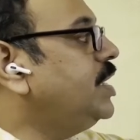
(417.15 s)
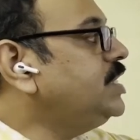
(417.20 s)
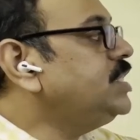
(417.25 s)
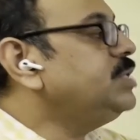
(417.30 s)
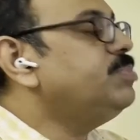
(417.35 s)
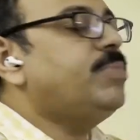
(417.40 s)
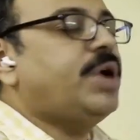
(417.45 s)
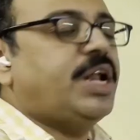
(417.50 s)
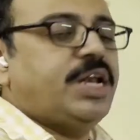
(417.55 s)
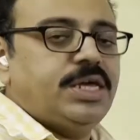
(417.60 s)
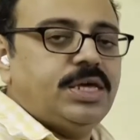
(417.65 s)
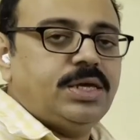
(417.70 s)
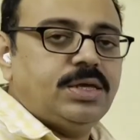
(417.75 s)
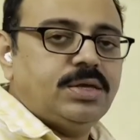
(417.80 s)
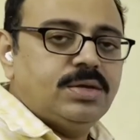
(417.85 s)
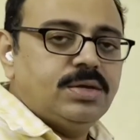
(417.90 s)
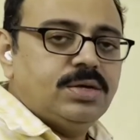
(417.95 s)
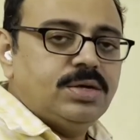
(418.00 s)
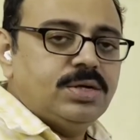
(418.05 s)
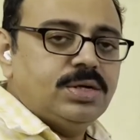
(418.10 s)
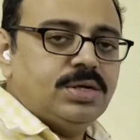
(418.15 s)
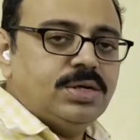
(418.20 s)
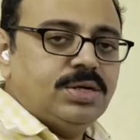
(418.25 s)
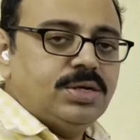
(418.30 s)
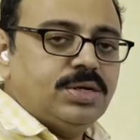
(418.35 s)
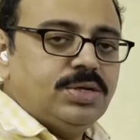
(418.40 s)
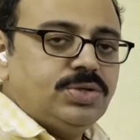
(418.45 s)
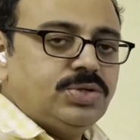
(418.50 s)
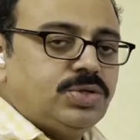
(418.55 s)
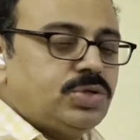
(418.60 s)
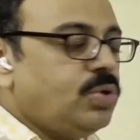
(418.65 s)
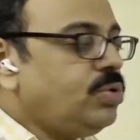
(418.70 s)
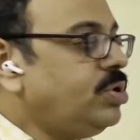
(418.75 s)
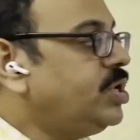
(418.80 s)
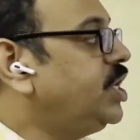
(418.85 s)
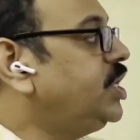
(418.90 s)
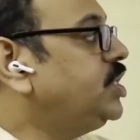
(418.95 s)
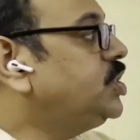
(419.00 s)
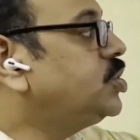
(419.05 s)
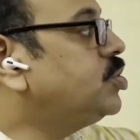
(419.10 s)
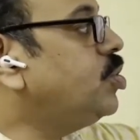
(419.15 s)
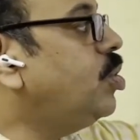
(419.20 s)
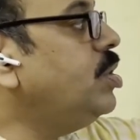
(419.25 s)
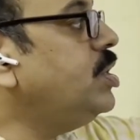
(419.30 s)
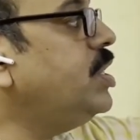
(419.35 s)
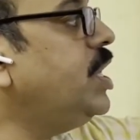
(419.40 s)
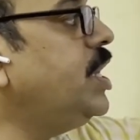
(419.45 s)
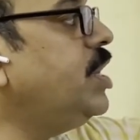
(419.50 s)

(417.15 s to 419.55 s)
needs money. So, he sold